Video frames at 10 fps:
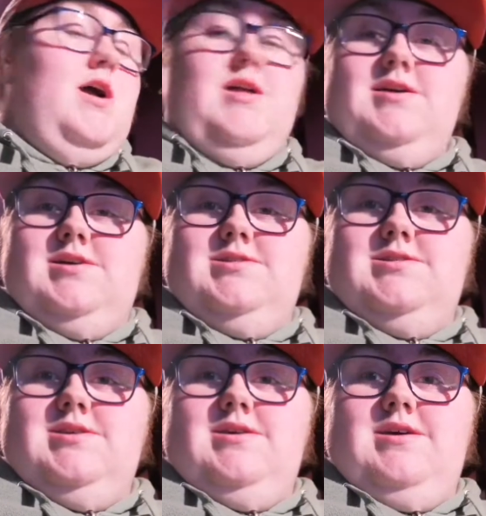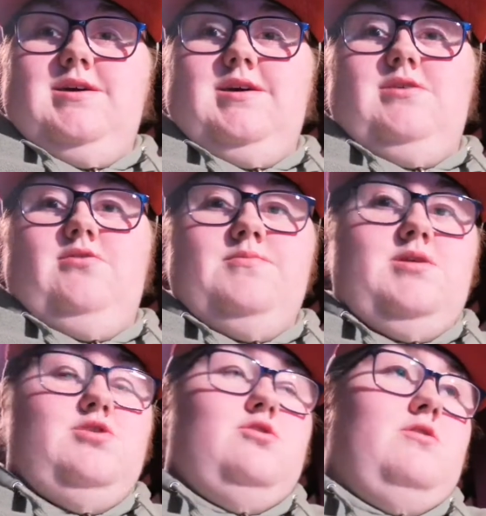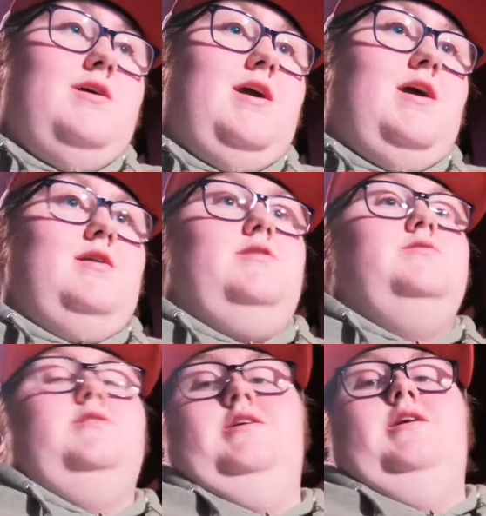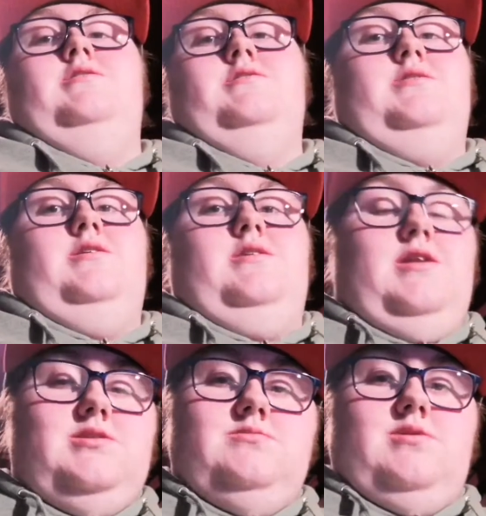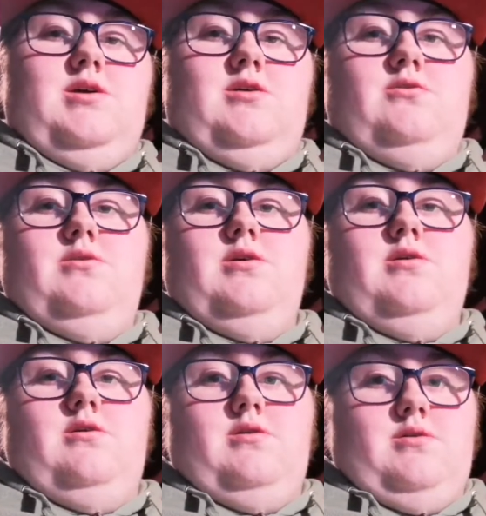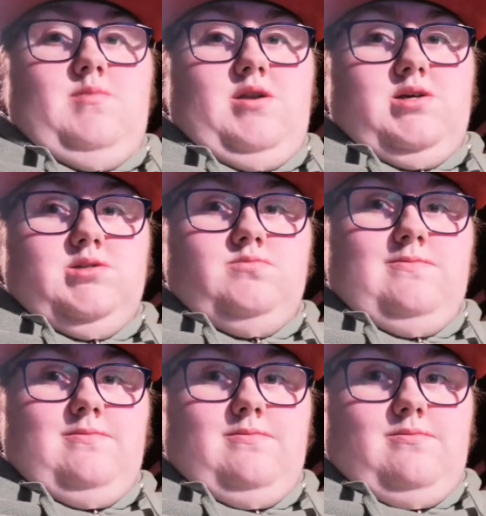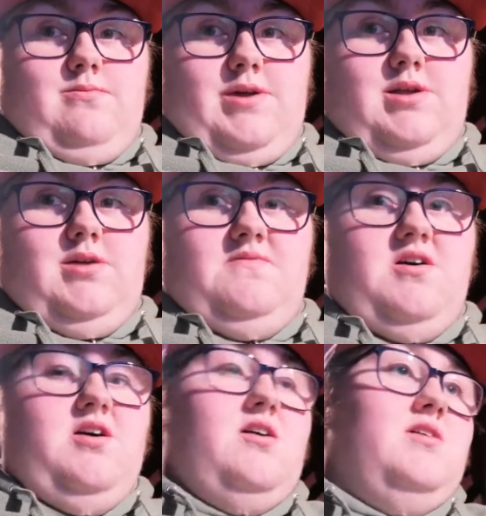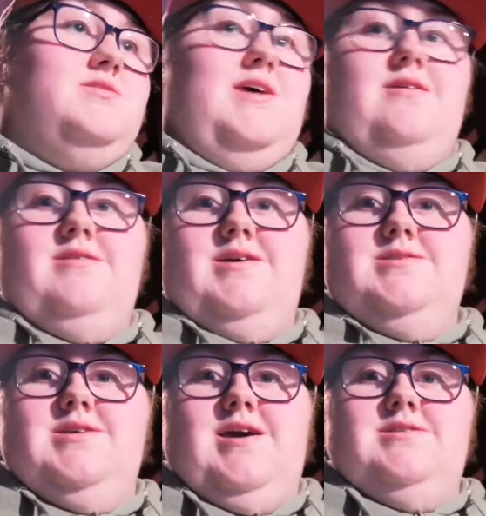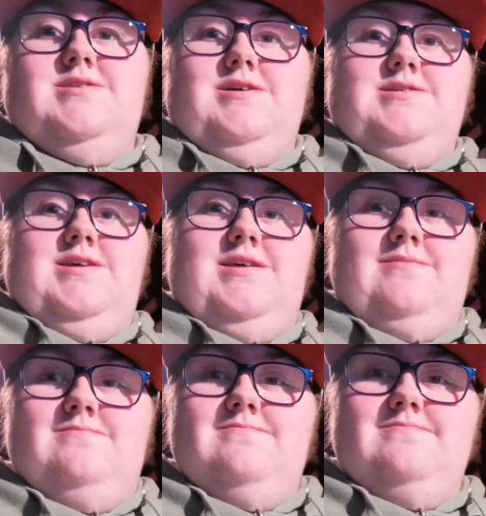And yeah, guys, I hope you did enjoy, and I'll see you guys in the next video or in my next weekly vlog on Saturday. So yeah, talk to you then.